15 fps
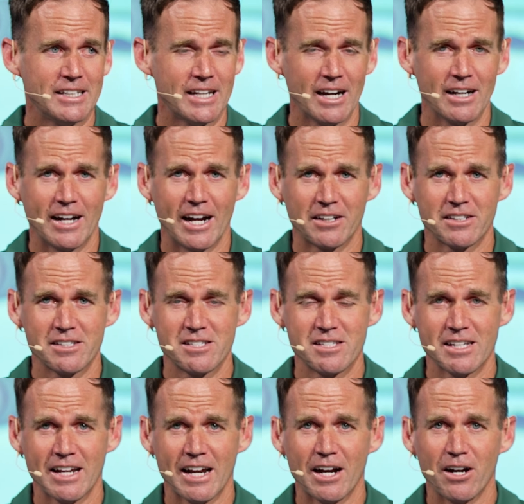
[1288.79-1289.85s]
yeah, I could
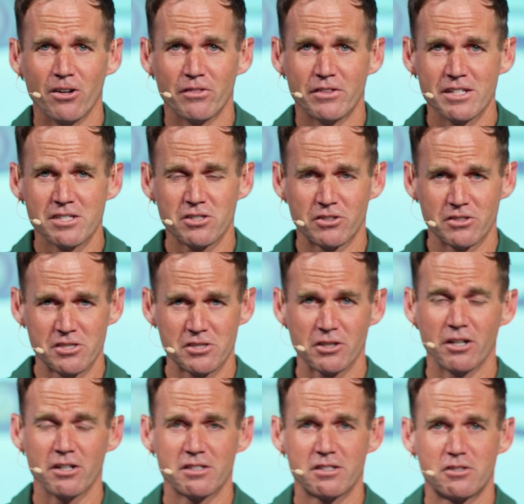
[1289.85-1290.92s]
see how this could
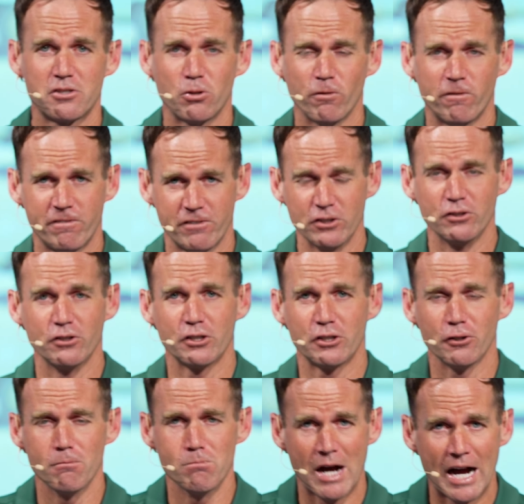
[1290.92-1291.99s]
start to fill
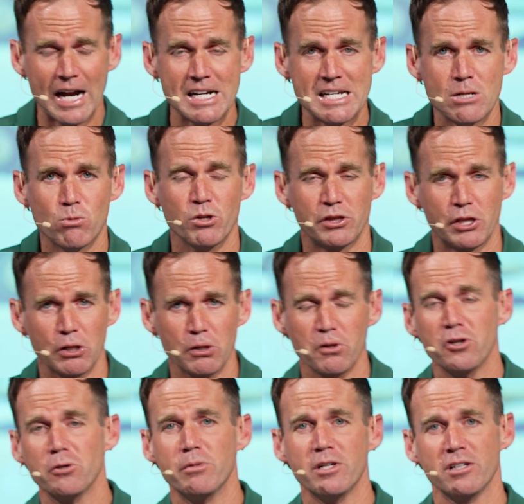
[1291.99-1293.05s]
your body with a
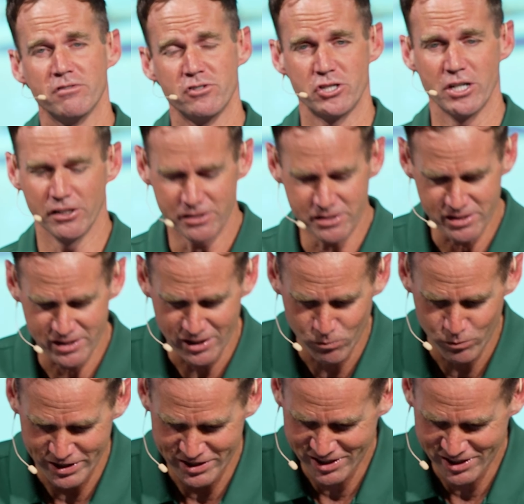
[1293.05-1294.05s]
little bit of jealousy. We,